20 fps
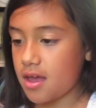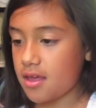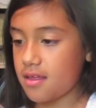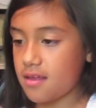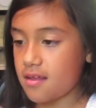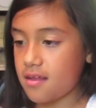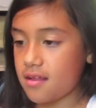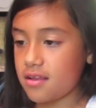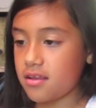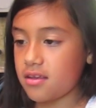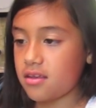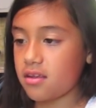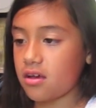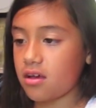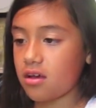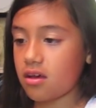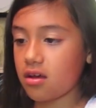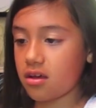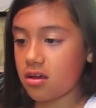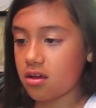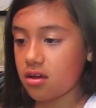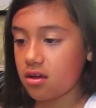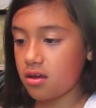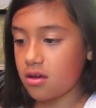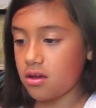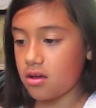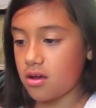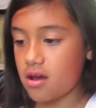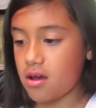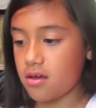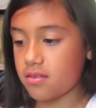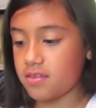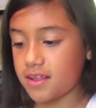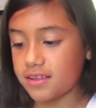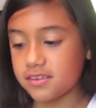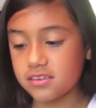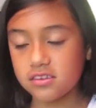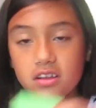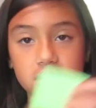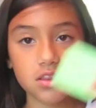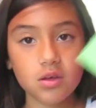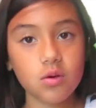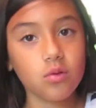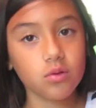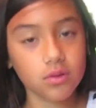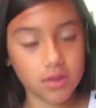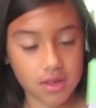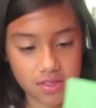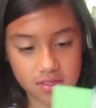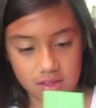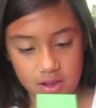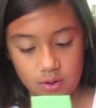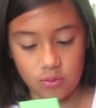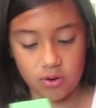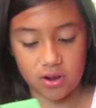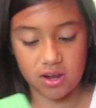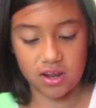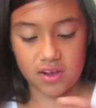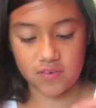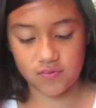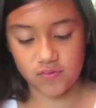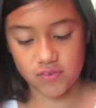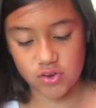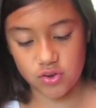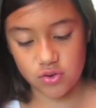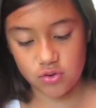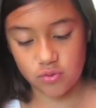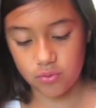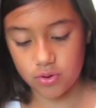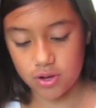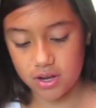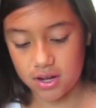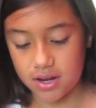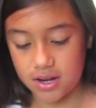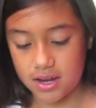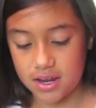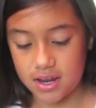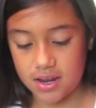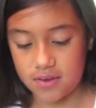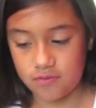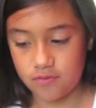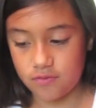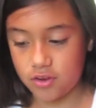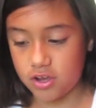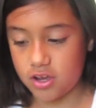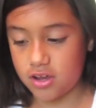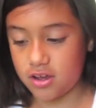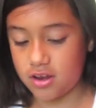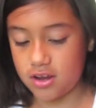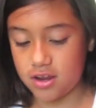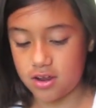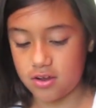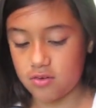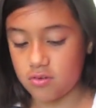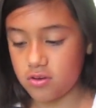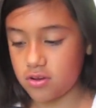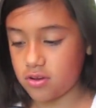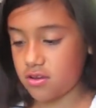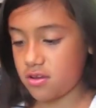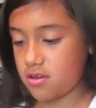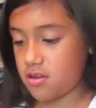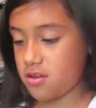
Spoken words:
And that's not the only thing we're going to have to do. We're going to have to cut out